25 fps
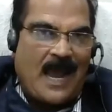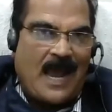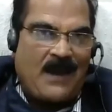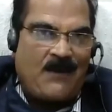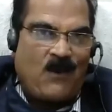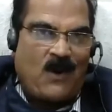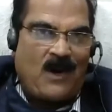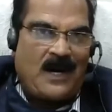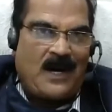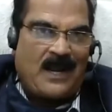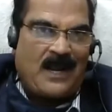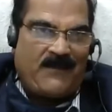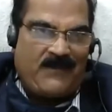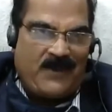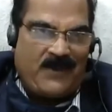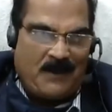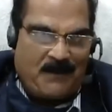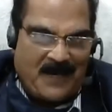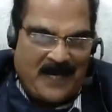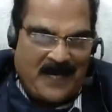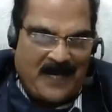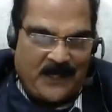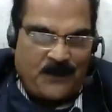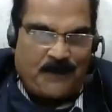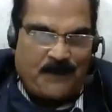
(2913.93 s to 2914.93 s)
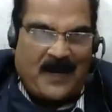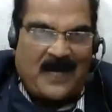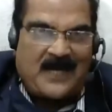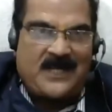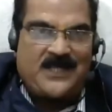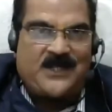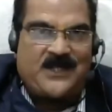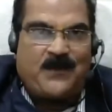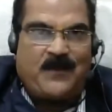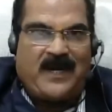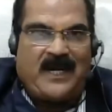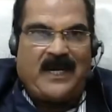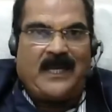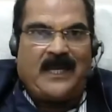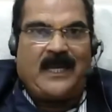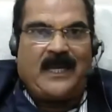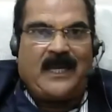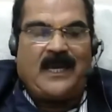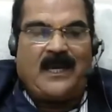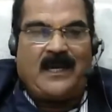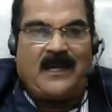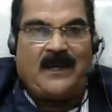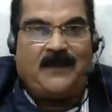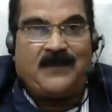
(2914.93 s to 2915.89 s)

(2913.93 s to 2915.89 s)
I want everybody participating here,